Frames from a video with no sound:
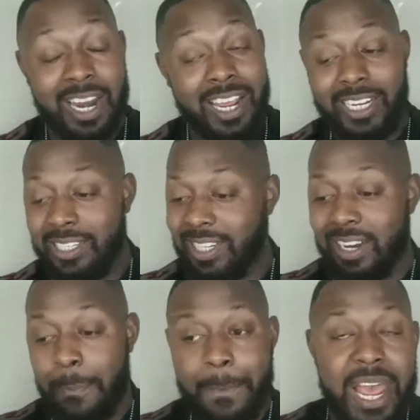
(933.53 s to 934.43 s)
Now he's
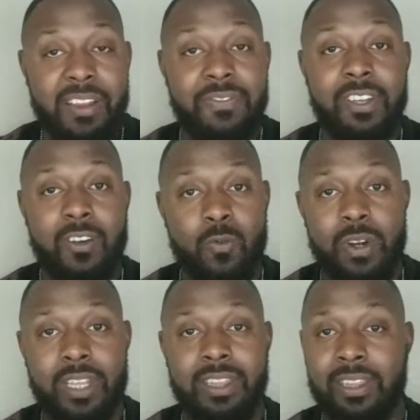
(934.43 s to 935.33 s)
in the backfield
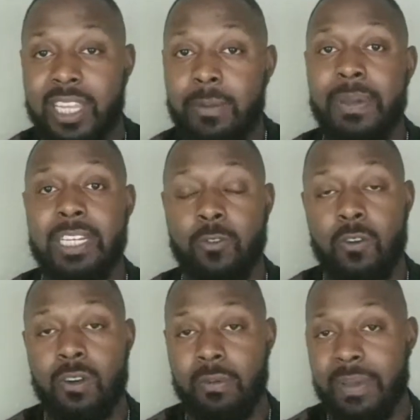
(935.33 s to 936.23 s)
with the best
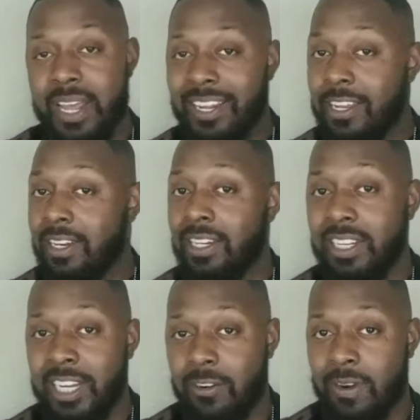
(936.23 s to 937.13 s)
quarterback in the
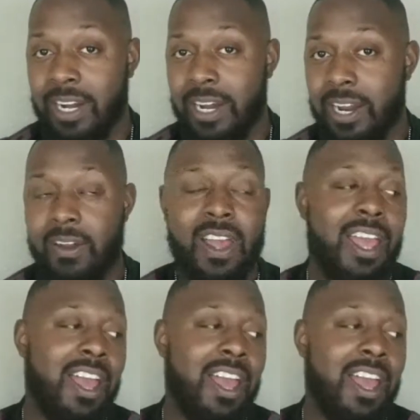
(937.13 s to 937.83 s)
league right now.